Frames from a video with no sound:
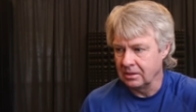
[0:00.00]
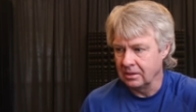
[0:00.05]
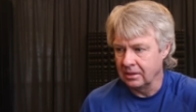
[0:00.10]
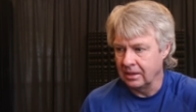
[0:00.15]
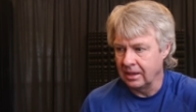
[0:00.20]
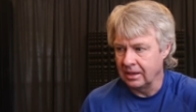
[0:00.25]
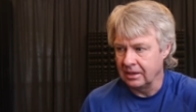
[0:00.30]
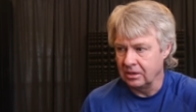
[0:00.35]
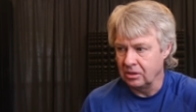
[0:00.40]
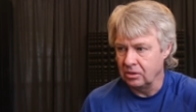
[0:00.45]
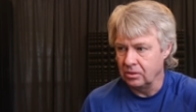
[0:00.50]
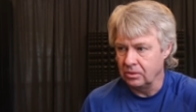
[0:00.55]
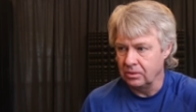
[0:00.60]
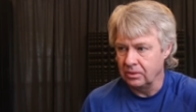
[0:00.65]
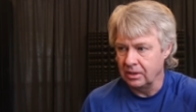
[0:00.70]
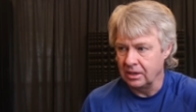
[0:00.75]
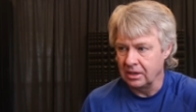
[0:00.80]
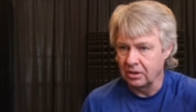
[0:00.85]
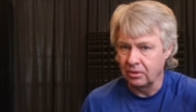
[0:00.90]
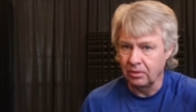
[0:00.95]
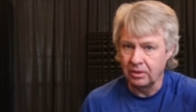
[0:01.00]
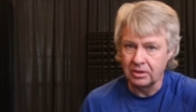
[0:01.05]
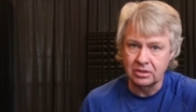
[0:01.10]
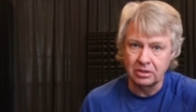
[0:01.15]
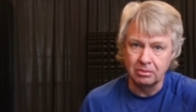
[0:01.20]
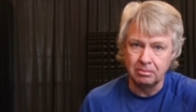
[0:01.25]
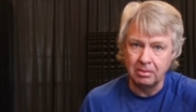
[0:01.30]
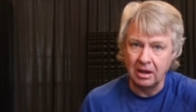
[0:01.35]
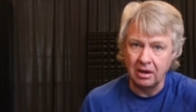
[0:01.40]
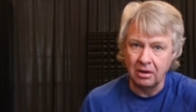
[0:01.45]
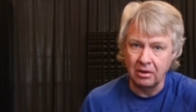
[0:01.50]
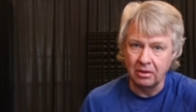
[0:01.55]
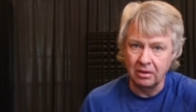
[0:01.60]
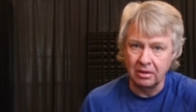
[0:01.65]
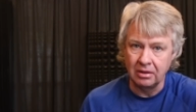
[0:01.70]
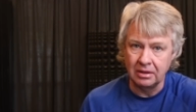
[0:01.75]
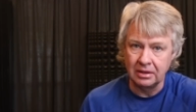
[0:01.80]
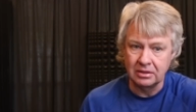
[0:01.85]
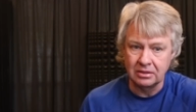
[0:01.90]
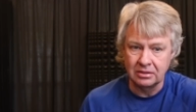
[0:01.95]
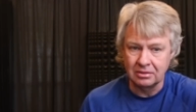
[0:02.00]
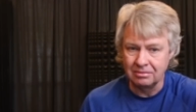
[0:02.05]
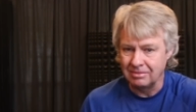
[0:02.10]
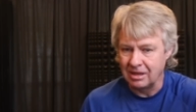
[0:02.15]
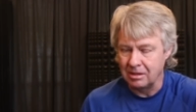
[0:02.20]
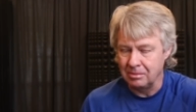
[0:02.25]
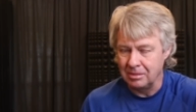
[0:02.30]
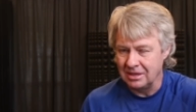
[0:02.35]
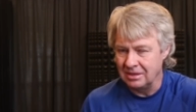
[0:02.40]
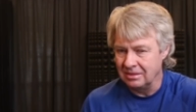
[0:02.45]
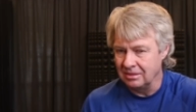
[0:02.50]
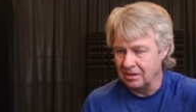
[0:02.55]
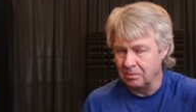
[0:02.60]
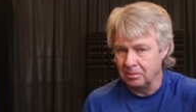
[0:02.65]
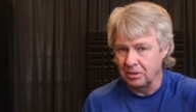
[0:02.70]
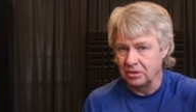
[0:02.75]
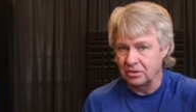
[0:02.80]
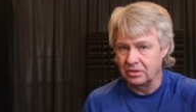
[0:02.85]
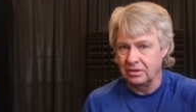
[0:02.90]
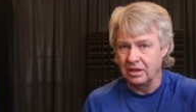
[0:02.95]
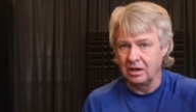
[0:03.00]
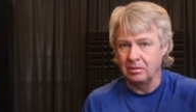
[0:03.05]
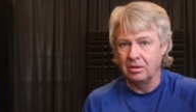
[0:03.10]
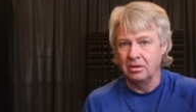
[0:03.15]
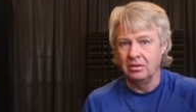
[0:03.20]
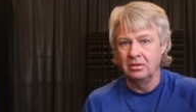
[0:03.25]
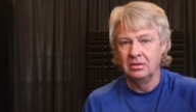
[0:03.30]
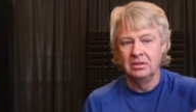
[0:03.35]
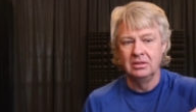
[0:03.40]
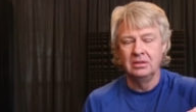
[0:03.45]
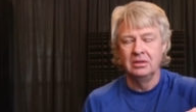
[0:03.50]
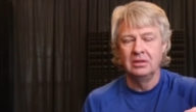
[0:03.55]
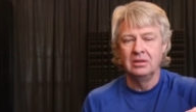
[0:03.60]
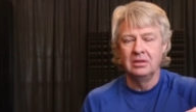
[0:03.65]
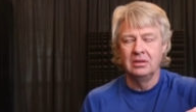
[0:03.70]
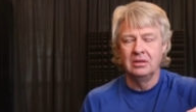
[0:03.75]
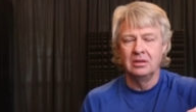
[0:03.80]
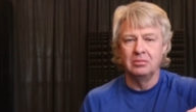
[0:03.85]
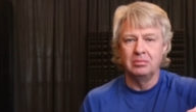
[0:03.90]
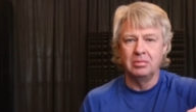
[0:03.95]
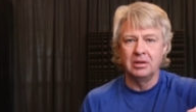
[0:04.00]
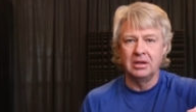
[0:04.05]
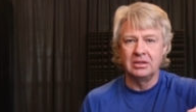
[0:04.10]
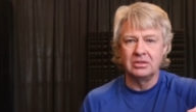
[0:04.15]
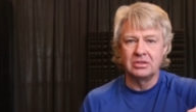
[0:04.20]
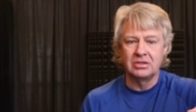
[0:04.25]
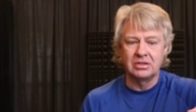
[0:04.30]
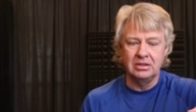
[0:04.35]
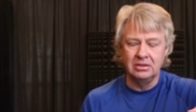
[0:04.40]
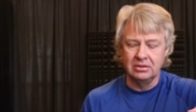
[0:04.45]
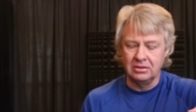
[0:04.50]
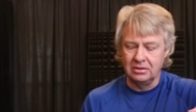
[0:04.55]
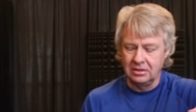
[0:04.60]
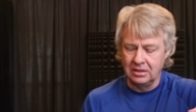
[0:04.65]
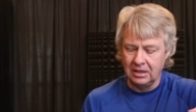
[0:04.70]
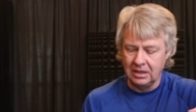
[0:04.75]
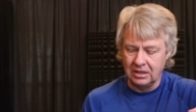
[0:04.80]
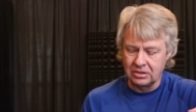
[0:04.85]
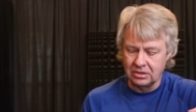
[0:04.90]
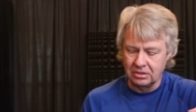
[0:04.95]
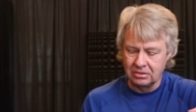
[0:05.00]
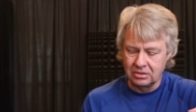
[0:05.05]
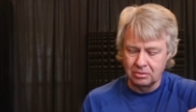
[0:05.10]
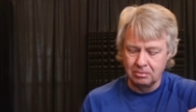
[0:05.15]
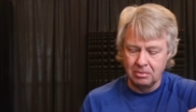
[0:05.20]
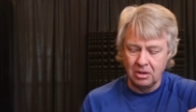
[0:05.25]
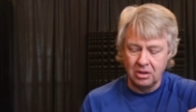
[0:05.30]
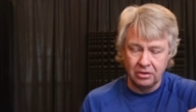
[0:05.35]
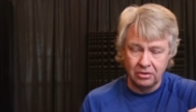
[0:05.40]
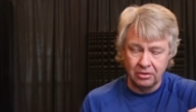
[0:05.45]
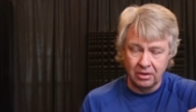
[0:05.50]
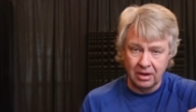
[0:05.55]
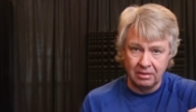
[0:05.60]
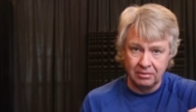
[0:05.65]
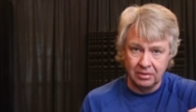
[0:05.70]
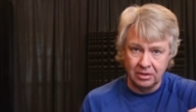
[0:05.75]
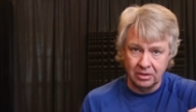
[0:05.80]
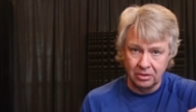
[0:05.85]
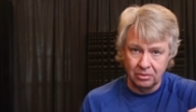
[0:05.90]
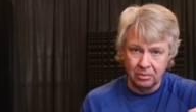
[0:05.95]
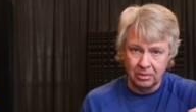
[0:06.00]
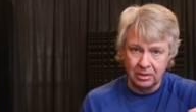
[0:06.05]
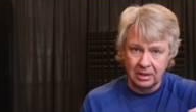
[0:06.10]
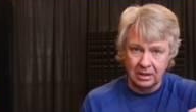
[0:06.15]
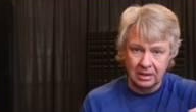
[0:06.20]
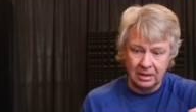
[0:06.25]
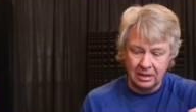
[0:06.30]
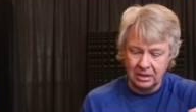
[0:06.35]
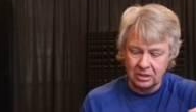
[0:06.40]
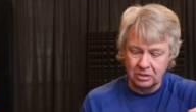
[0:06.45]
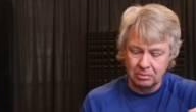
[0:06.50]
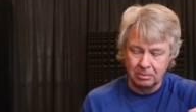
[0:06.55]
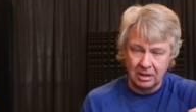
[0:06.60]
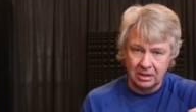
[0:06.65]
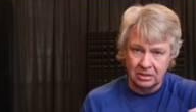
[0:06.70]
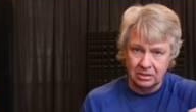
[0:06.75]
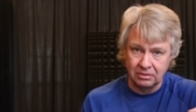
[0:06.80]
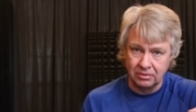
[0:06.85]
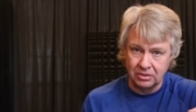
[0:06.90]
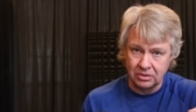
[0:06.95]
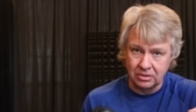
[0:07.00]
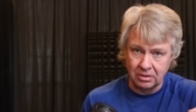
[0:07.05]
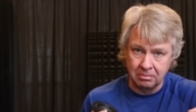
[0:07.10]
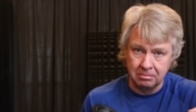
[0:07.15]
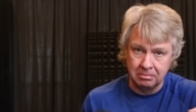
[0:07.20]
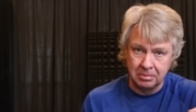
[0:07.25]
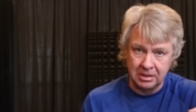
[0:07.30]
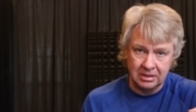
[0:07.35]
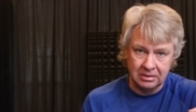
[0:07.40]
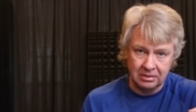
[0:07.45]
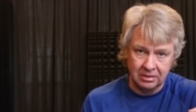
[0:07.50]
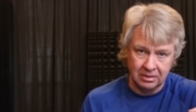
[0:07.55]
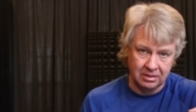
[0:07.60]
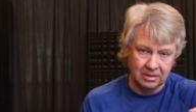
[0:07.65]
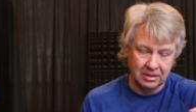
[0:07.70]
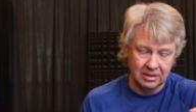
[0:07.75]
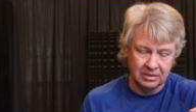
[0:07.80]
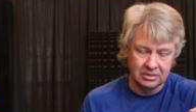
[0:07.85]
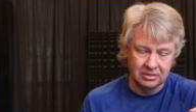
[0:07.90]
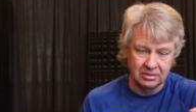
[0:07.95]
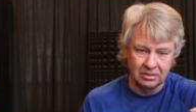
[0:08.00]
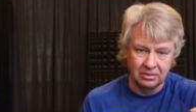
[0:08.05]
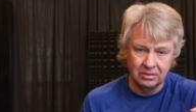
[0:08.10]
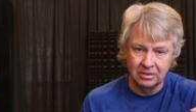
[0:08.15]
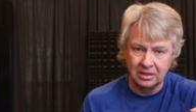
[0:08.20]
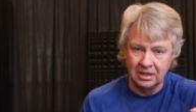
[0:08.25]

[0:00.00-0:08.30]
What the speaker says: let you increase the power on it, maybe almost double. But still, it's a small driver. You're going to run out of X-Max if you start beating on it, so